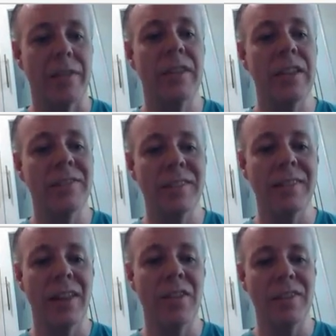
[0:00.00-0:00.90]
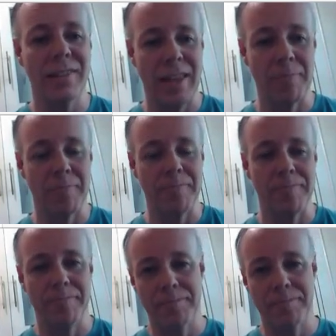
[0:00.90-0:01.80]
This is the stem.
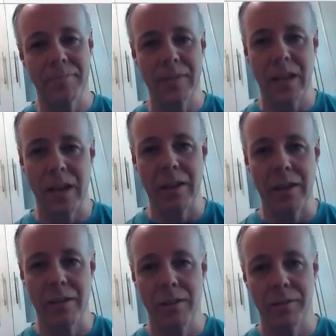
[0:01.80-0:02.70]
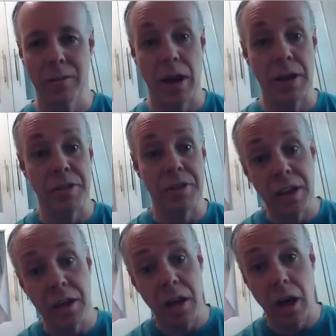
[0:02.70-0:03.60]
Okay, so I
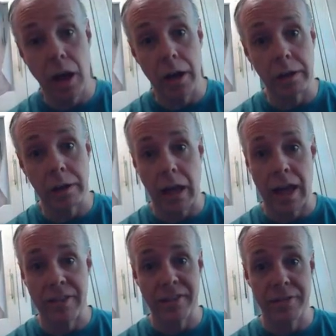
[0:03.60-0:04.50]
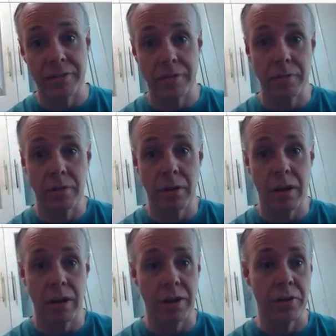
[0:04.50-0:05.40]
think I answered
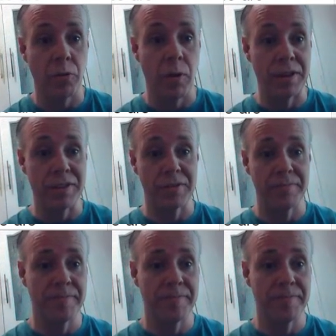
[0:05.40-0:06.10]
your question.